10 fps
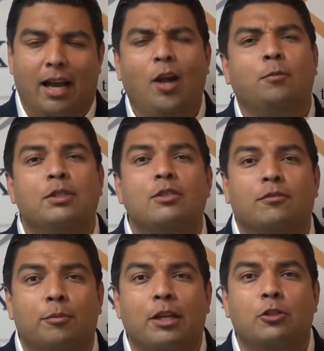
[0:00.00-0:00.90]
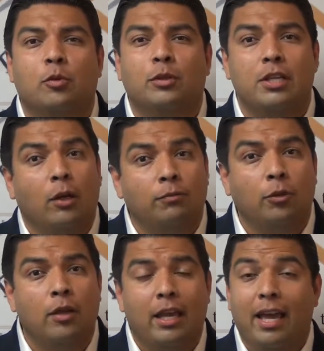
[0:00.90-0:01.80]
I hope this information was
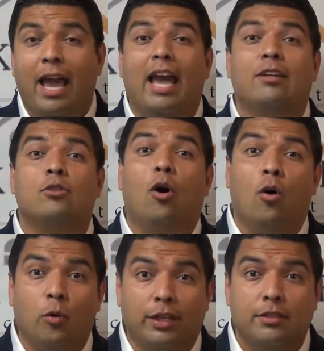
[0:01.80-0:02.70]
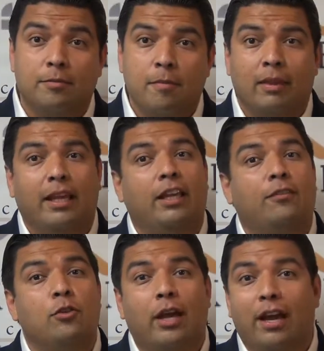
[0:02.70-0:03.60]
helpful. As always,
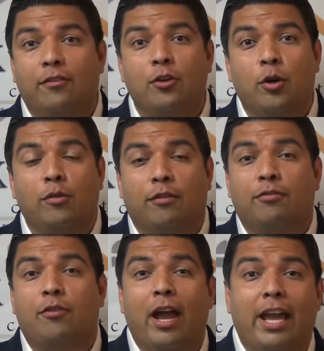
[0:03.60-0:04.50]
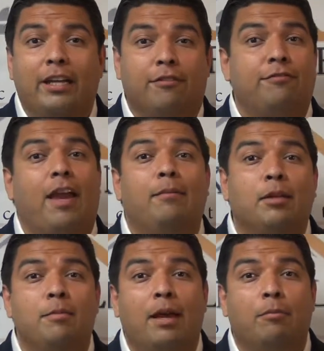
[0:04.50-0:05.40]
if you ever know of a friend, a
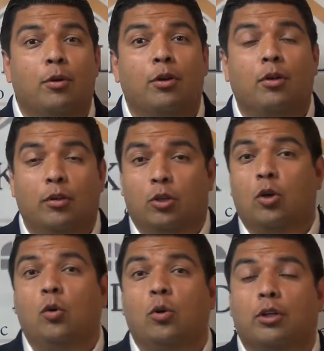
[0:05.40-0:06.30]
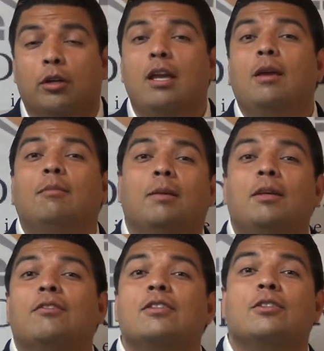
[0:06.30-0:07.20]
family member, or a coworker, maybe
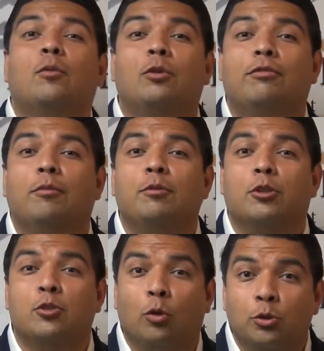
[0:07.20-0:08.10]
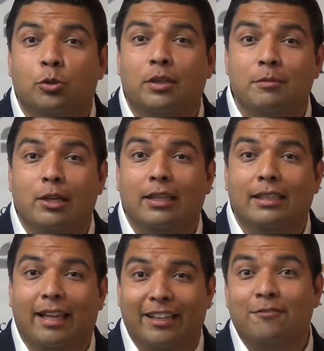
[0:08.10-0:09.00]
even someone from your social community
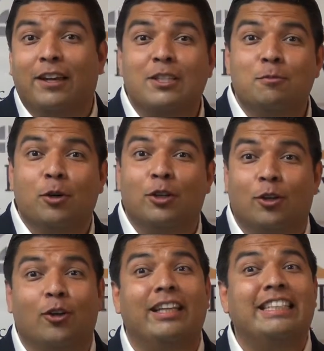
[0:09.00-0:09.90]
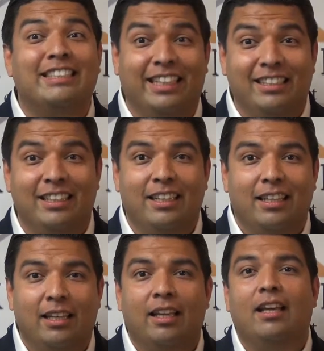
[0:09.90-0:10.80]
like Facebook or LinkedIn,
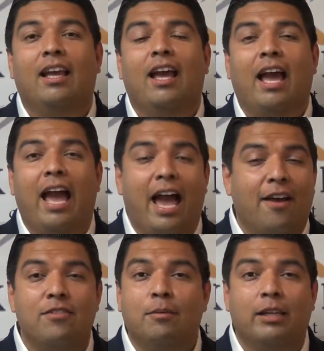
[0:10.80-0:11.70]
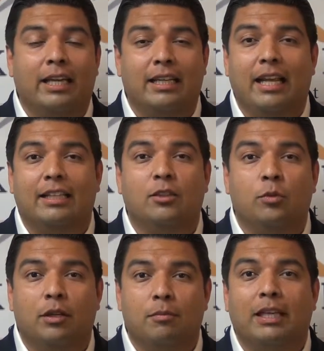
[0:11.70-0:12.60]
have them get connected
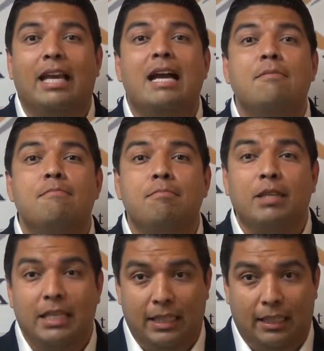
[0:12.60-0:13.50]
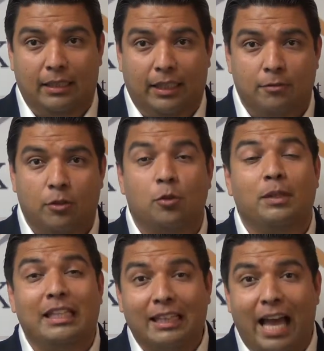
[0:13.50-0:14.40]
with me immediately. You'll
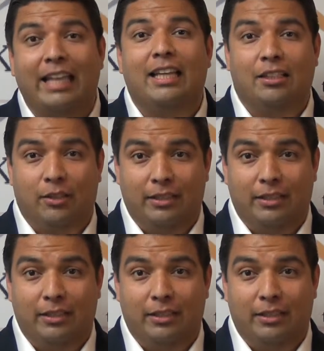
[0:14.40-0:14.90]
be glad that you